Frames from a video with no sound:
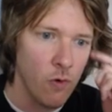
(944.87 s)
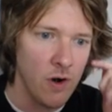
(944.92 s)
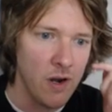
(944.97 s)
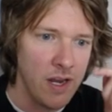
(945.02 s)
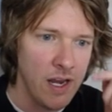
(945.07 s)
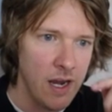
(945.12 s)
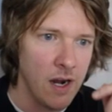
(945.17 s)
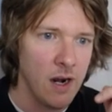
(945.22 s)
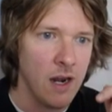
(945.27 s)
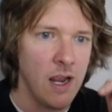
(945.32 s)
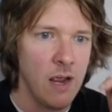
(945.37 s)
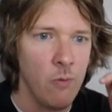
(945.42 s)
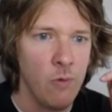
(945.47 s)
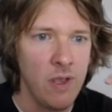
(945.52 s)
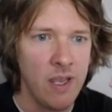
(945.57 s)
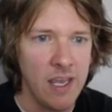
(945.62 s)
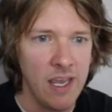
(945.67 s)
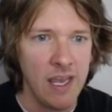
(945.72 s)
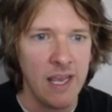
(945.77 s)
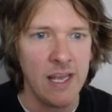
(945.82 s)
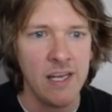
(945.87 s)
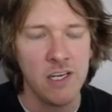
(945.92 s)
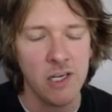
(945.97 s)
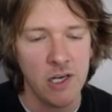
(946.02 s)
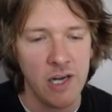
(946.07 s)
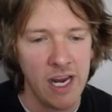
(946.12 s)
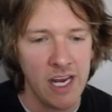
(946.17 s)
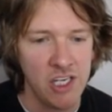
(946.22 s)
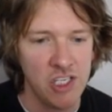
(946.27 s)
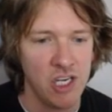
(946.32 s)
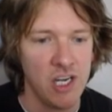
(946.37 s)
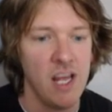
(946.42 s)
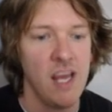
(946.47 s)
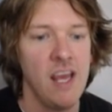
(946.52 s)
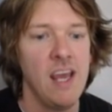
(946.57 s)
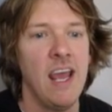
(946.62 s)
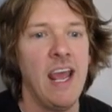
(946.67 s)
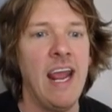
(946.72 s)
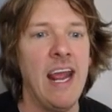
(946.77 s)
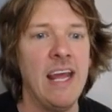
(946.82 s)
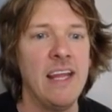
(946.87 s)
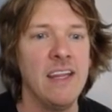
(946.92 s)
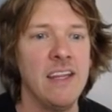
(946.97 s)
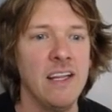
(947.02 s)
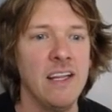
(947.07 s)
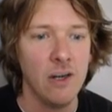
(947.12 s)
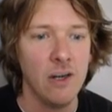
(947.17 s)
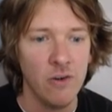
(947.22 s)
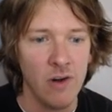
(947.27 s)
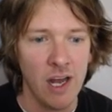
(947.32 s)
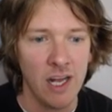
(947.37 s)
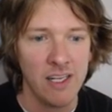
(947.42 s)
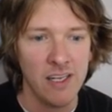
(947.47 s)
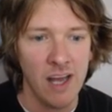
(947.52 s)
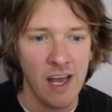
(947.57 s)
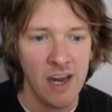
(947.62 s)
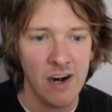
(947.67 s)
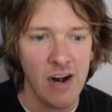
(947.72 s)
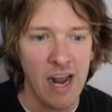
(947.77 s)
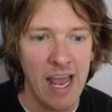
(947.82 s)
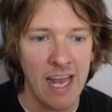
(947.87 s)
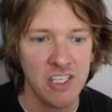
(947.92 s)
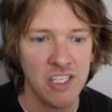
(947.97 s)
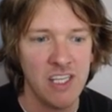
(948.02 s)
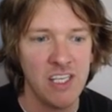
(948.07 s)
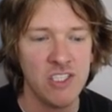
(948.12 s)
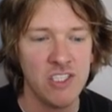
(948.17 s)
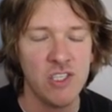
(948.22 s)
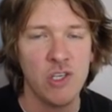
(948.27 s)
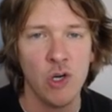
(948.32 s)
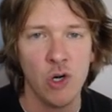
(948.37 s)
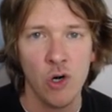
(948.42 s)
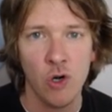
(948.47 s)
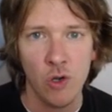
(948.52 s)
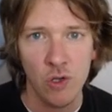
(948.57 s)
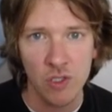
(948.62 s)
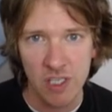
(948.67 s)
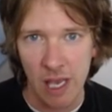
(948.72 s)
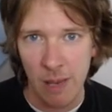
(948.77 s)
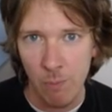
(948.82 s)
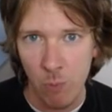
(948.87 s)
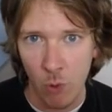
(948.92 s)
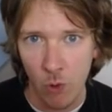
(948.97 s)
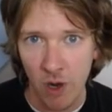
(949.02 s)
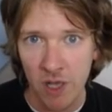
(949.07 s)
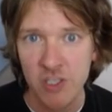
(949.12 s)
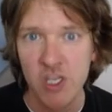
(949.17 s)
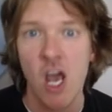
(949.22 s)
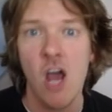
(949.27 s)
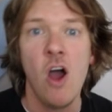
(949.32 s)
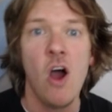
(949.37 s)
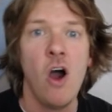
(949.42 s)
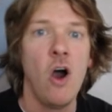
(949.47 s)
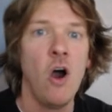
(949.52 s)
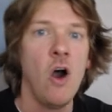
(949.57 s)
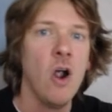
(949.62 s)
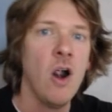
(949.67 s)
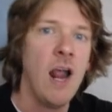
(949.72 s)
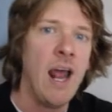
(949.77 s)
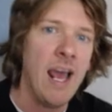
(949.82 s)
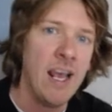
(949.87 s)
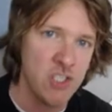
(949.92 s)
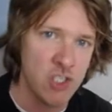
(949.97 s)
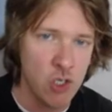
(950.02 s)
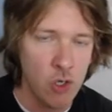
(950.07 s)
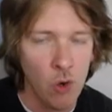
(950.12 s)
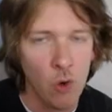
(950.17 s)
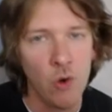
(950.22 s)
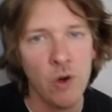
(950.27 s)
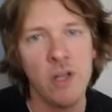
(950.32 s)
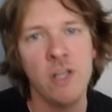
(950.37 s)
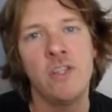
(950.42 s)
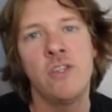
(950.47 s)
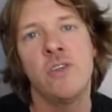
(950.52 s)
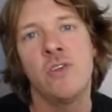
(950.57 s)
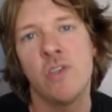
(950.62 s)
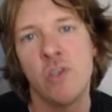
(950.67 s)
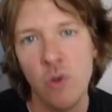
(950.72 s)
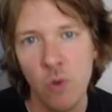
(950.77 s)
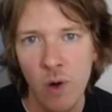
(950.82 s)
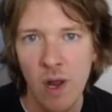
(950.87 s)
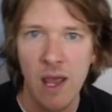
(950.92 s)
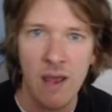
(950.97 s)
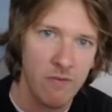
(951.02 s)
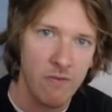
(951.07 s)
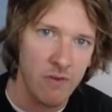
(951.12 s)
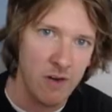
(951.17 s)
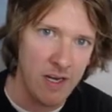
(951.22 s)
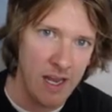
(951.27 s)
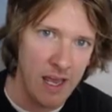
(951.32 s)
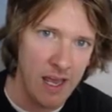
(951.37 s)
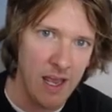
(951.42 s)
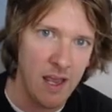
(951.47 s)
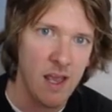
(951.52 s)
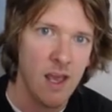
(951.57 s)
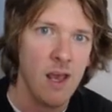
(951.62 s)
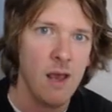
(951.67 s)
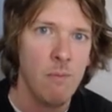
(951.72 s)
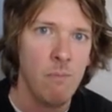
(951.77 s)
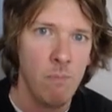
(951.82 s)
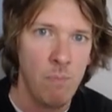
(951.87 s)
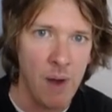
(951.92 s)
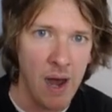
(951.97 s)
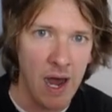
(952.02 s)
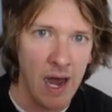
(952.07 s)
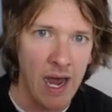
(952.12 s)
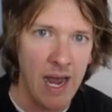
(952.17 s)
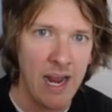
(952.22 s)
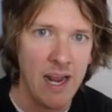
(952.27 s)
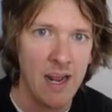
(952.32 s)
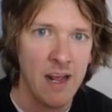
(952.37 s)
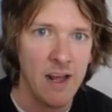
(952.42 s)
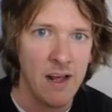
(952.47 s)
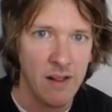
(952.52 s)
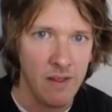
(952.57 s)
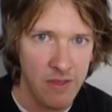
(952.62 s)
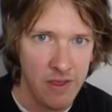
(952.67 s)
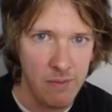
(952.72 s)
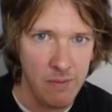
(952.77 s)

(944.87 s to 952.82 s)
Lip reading: a year, and we get integration. And the Rock 9 are actually, these girls and boys are escorted to school every day by the